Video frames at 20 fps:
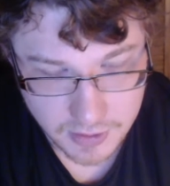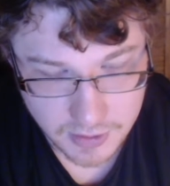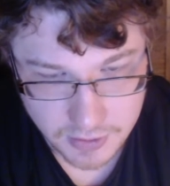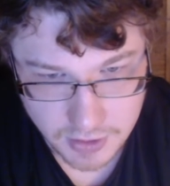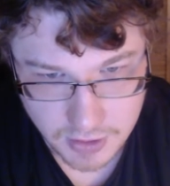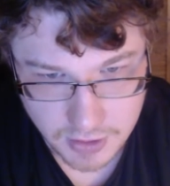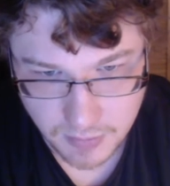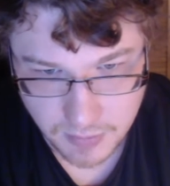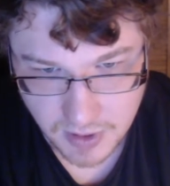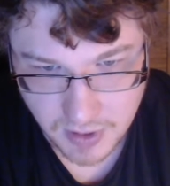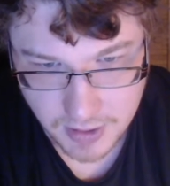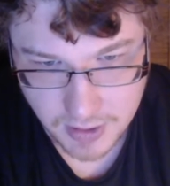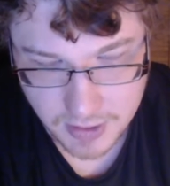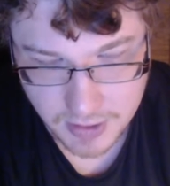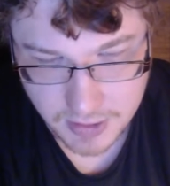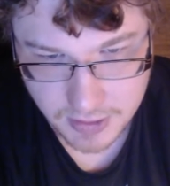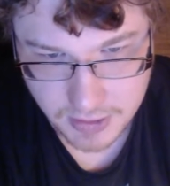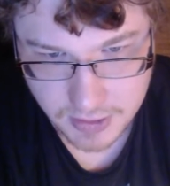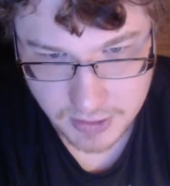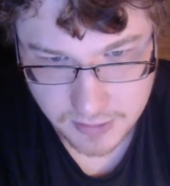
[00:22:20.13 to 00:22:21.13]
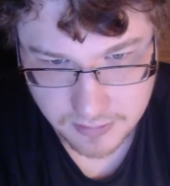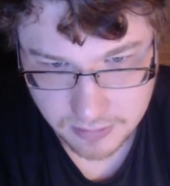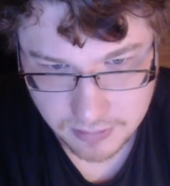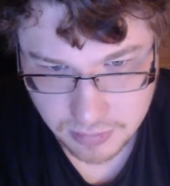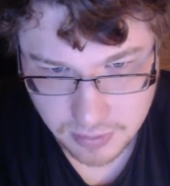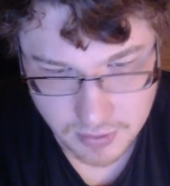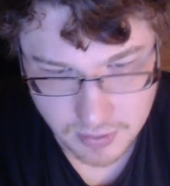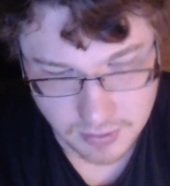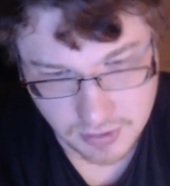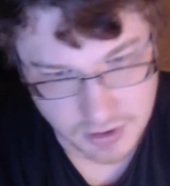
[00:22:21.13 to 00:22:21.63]
just because
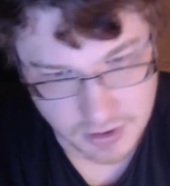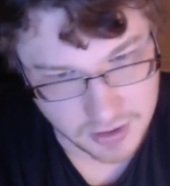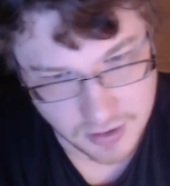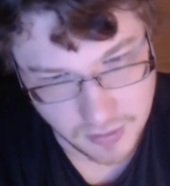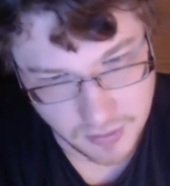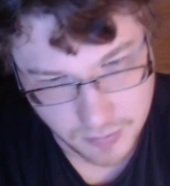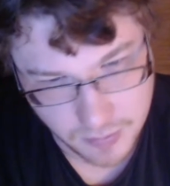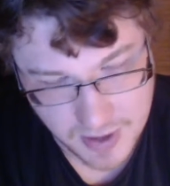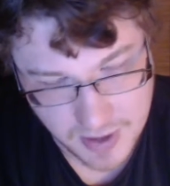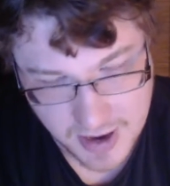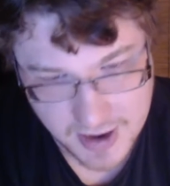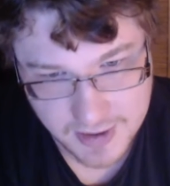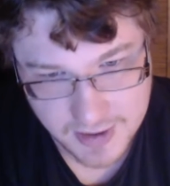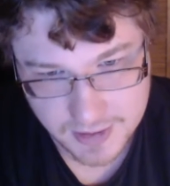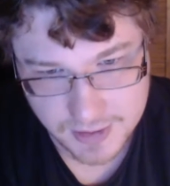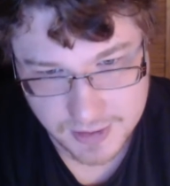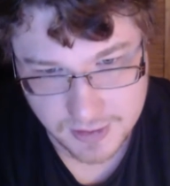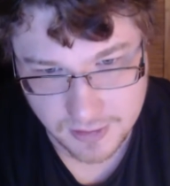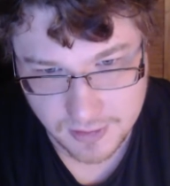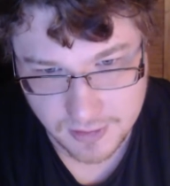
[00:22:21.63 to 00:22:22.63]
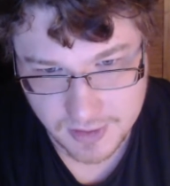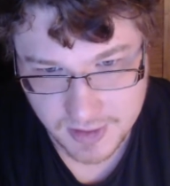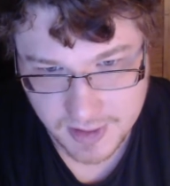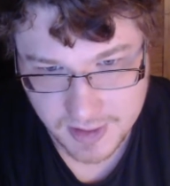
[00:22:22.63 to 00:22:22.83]
they're stupid assholes